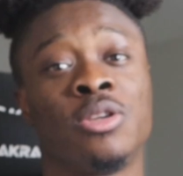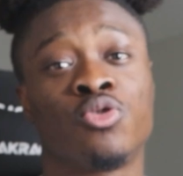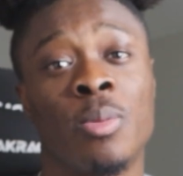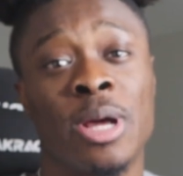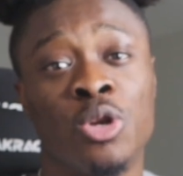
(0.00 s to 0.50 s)
Hey,
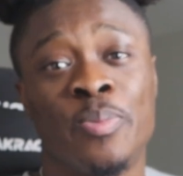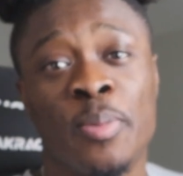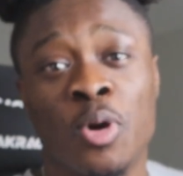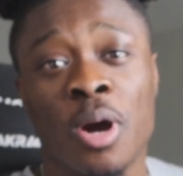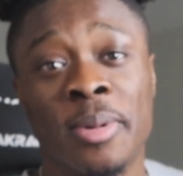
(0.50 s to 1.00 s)
to all my new
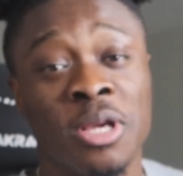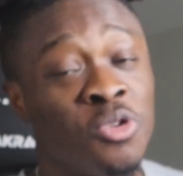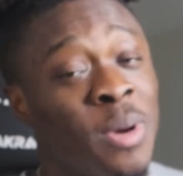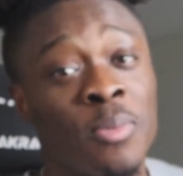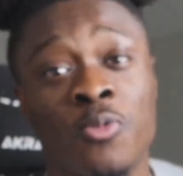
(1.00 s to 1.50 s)
people coming
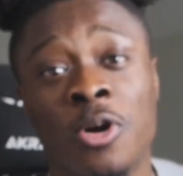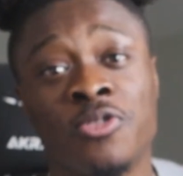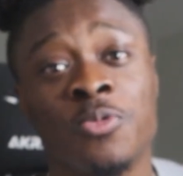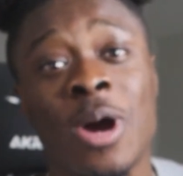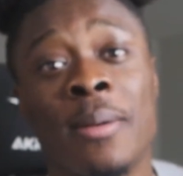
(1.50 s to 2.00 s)
in, you might be
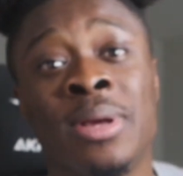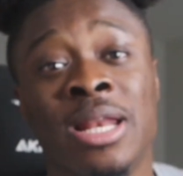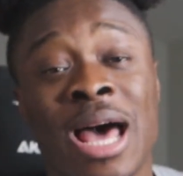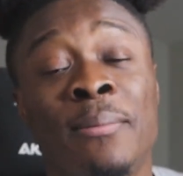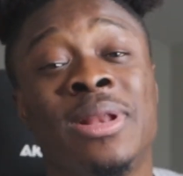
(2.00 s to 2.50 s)
wondering why I
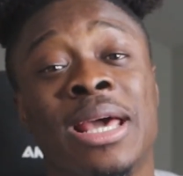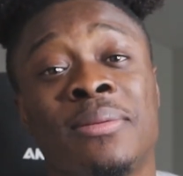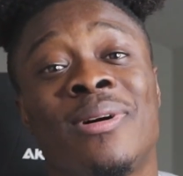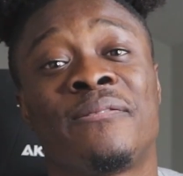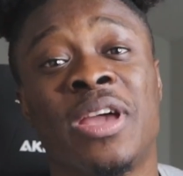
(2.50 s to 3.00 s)
mean, I'm
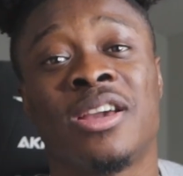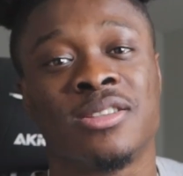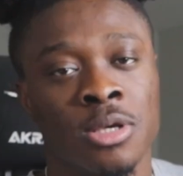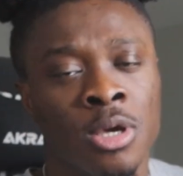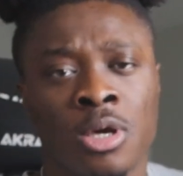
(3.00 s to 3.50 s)
licking my
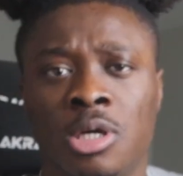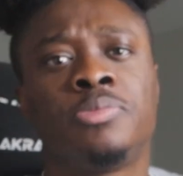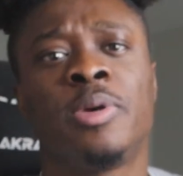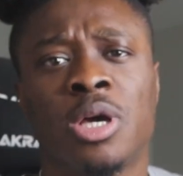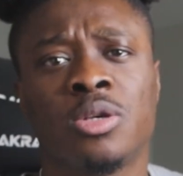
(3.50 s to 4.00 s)
fingers.
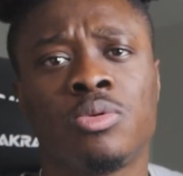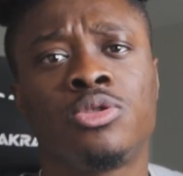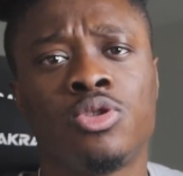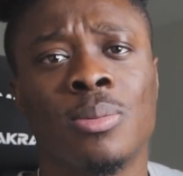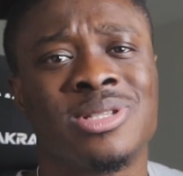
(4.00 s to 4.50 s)
It's because we
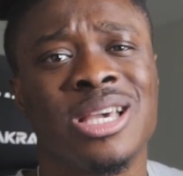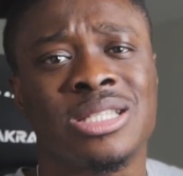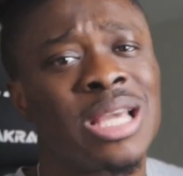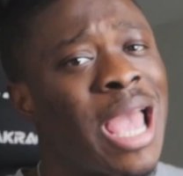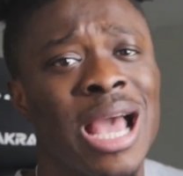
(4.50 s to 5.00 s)
drop
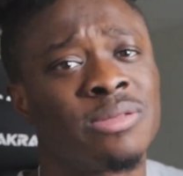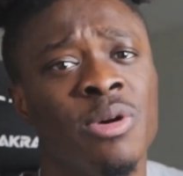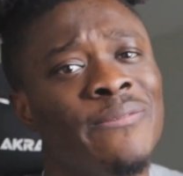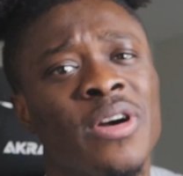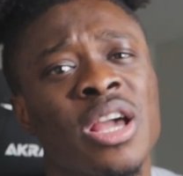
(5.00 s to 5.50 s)
tasty ass
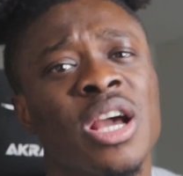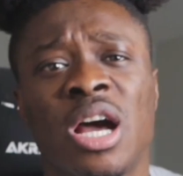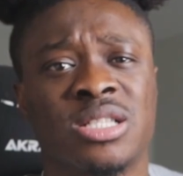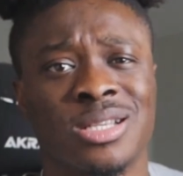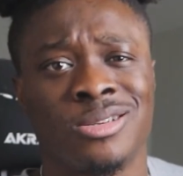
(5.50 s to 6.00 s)
motherfucking
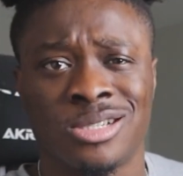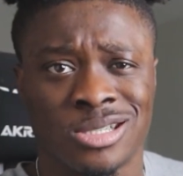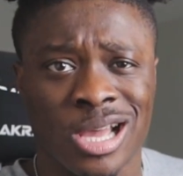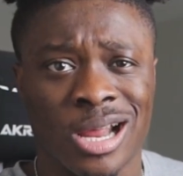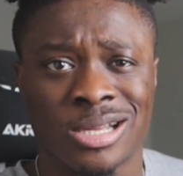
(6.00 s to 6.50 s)
content on
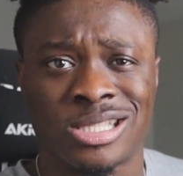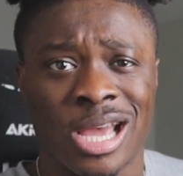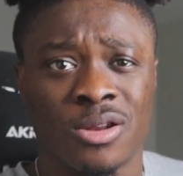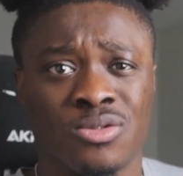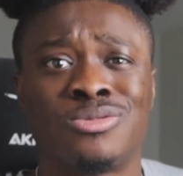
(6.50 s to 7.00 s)
this side of
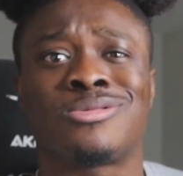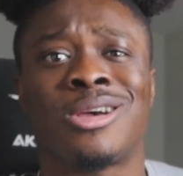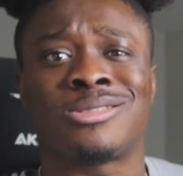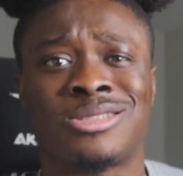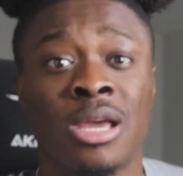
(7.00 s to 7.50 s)
the channel, you know
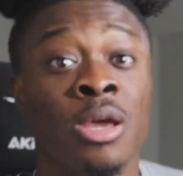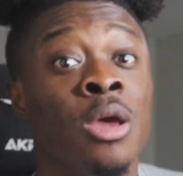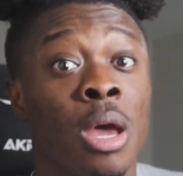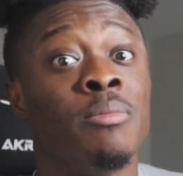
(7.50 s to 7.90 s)
what I'm saying?